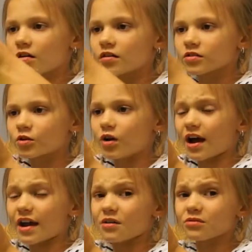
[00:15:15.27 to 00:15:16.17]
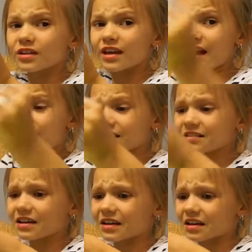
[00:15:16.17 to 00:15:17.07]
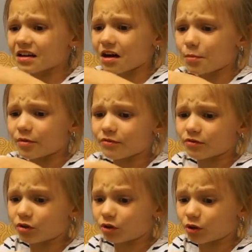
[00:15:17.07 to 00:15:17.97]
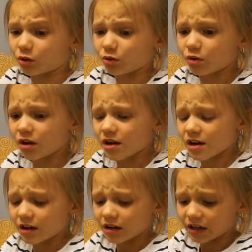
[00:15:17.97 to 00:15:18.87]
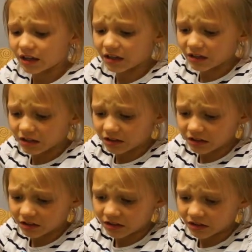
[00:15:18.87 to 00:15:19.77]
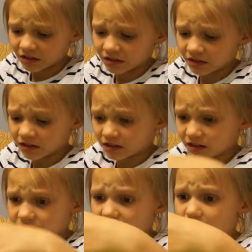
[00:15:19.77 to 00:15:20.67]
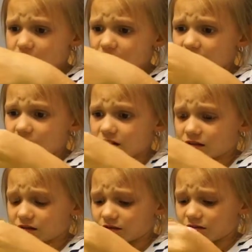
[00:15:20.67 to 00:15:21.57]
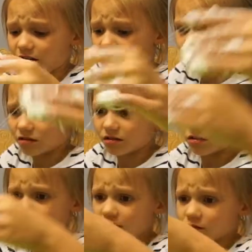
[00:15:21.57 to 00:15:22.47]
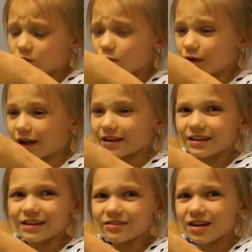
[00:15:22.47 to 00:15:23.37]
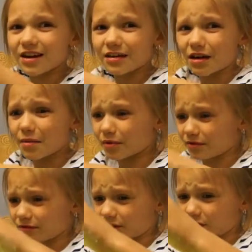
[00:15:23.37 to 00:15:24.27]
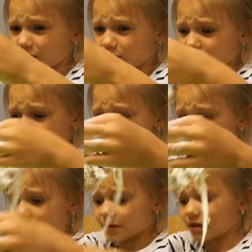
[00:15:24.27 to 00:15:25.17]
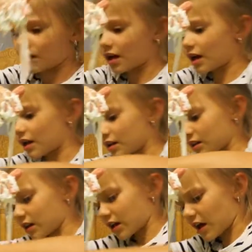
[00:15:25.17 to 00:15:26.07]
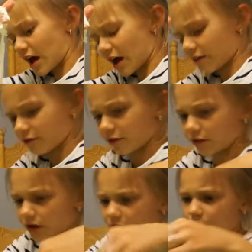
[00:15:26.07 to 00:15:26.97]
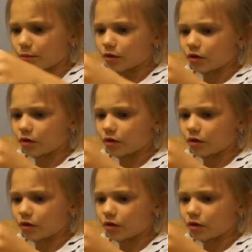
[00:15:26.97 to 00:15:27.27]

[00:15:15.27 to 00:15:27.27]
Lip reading: So I only added like a cup of glue, and that made a lot. Well, I didn't even add a cup of glue. I added like a half of a cup.